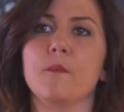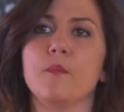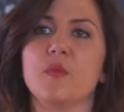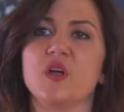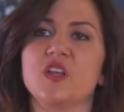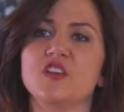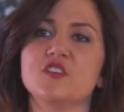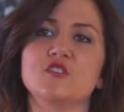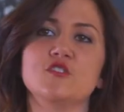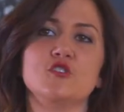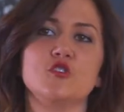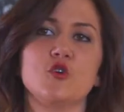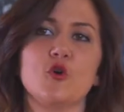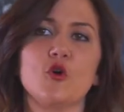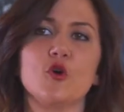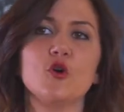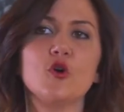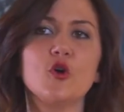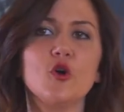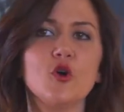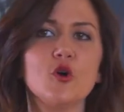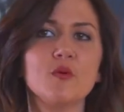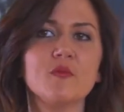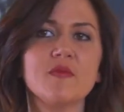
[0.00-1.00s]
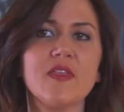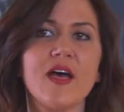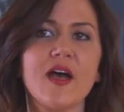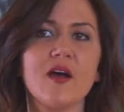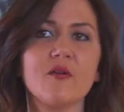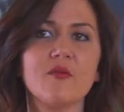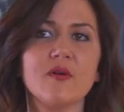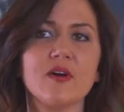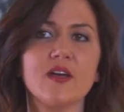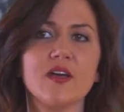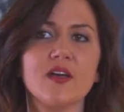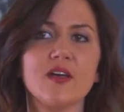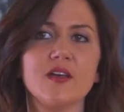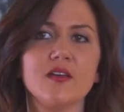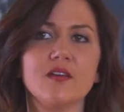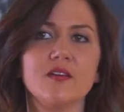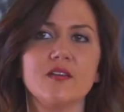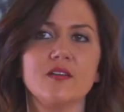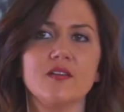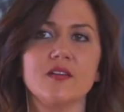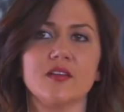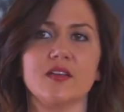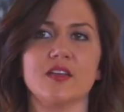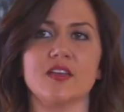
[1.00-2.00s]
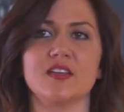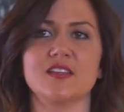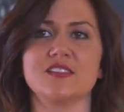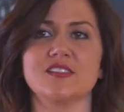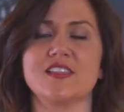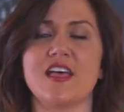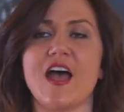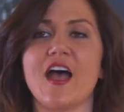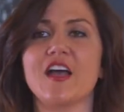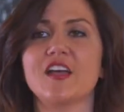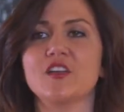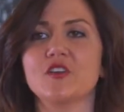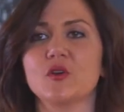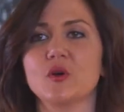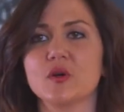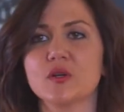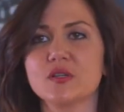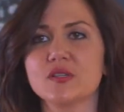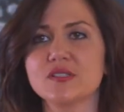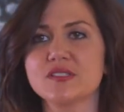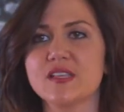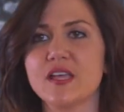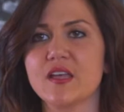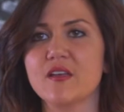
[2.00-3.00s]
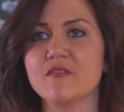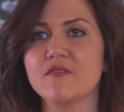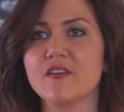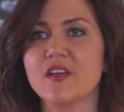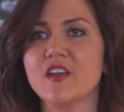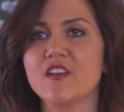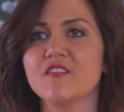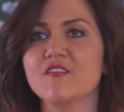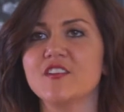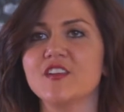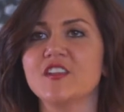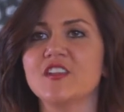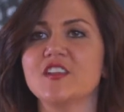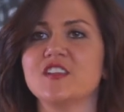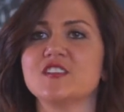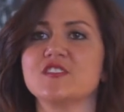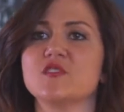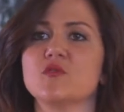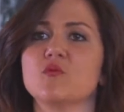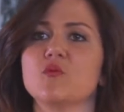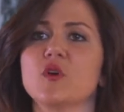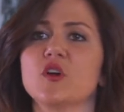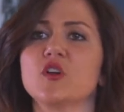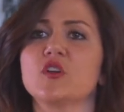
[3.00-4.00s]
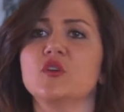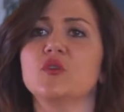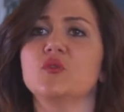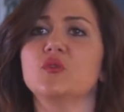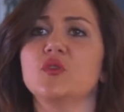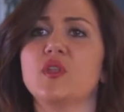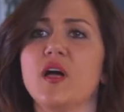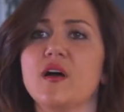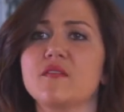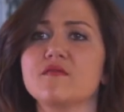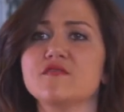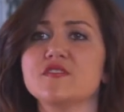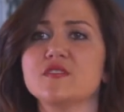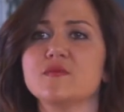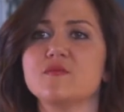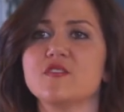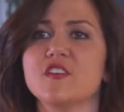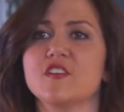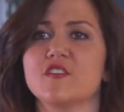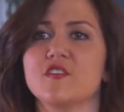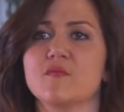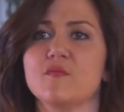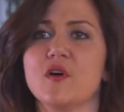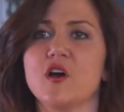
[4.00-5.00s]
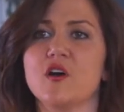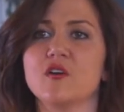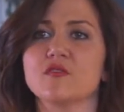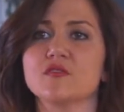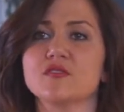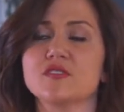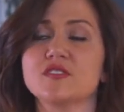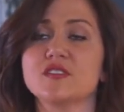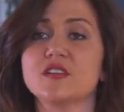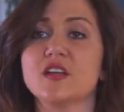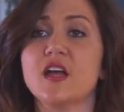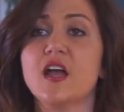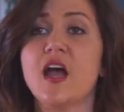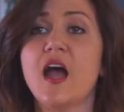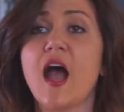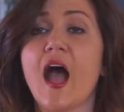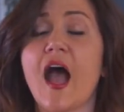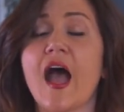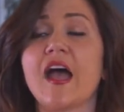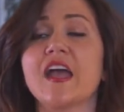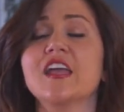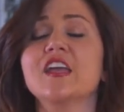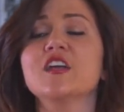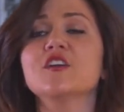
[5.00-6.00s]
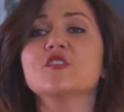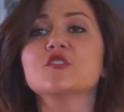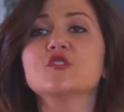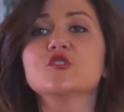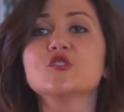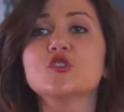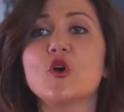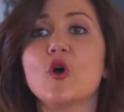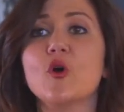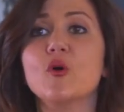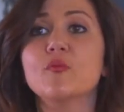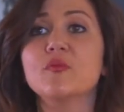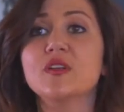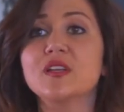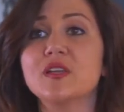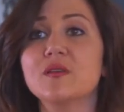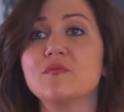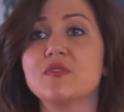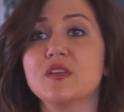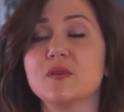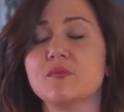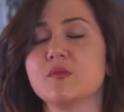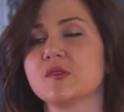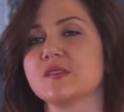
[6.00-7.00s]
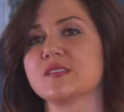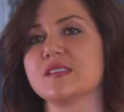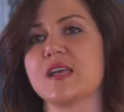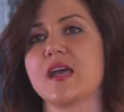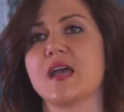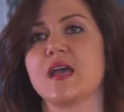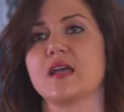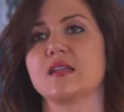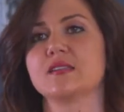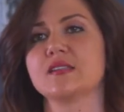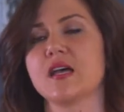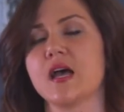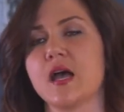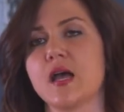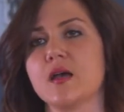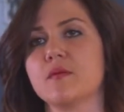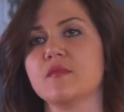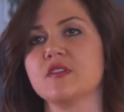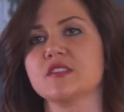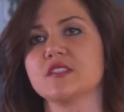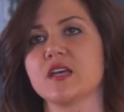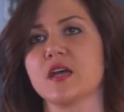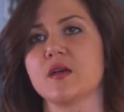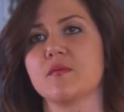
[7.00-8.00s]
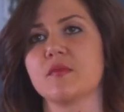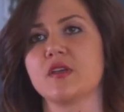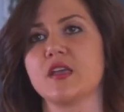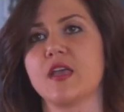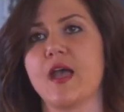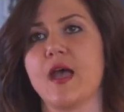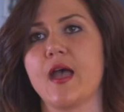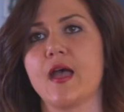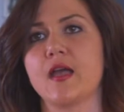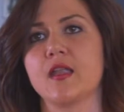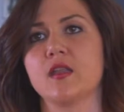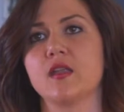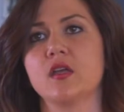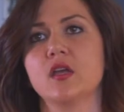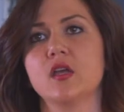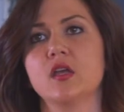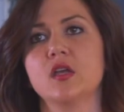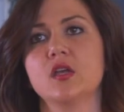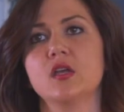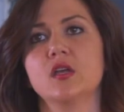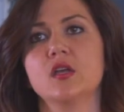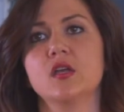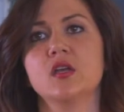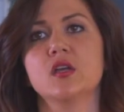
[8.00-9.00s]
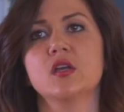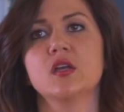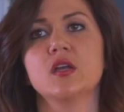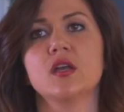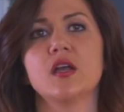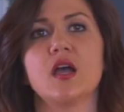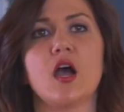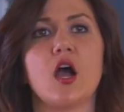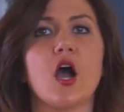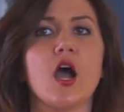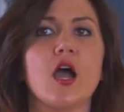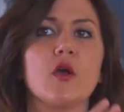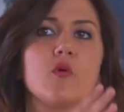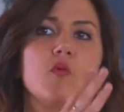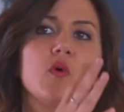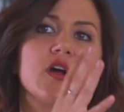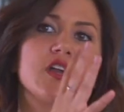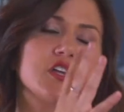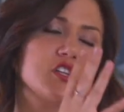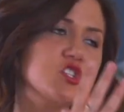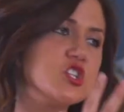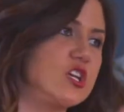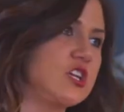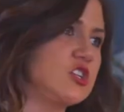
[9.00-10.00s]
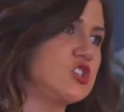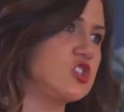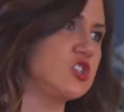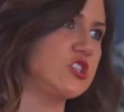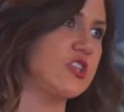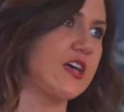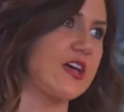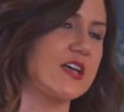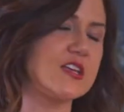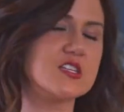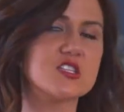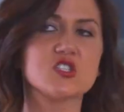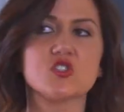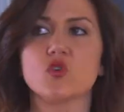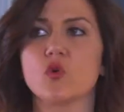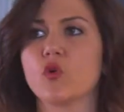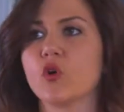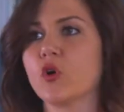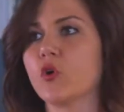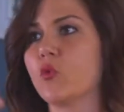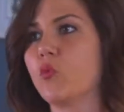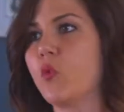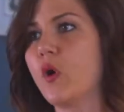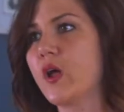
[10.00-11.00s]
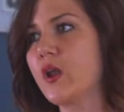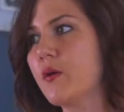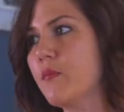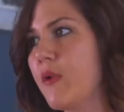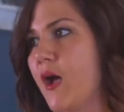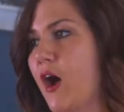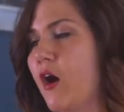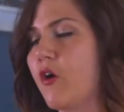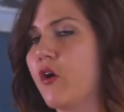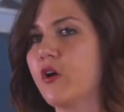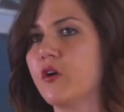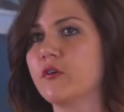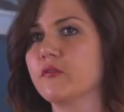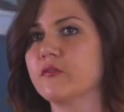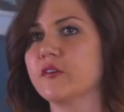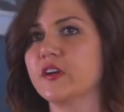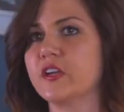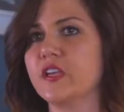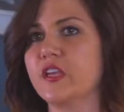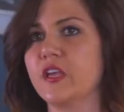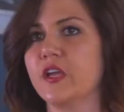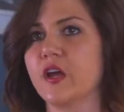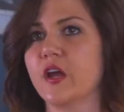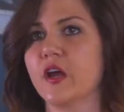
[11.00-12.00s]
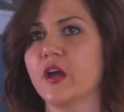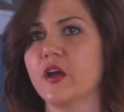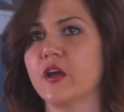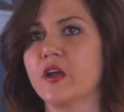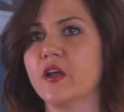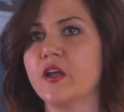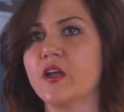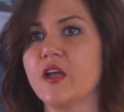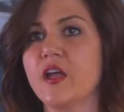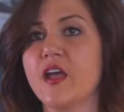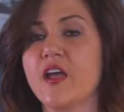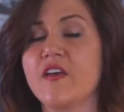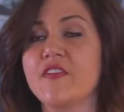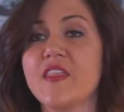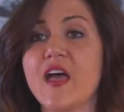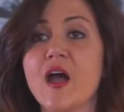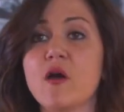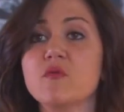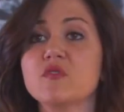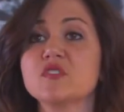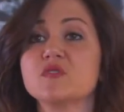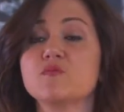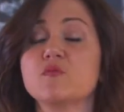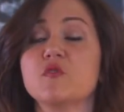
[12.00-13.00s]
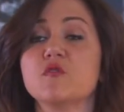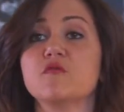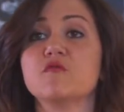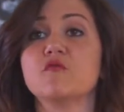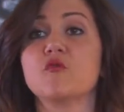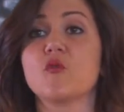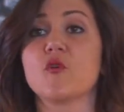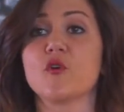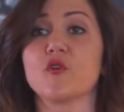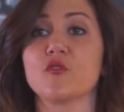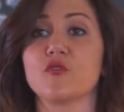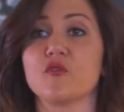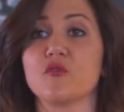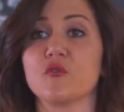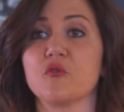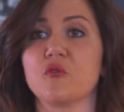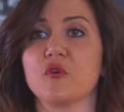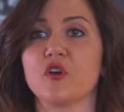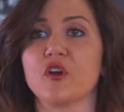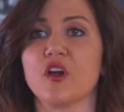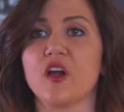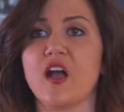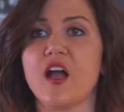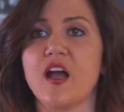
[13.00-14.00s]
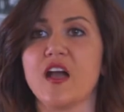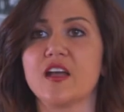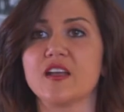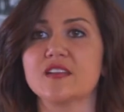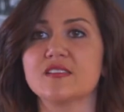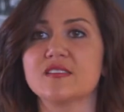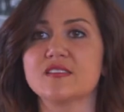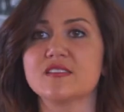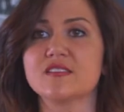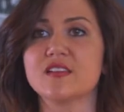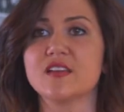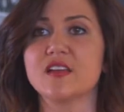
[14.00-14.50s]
But is your home that way? Is that your safe haven? Is it where you love to be the most? I hear so many people say time and time again, I want to change this, or what about over here? And that was before Through Her Eyes.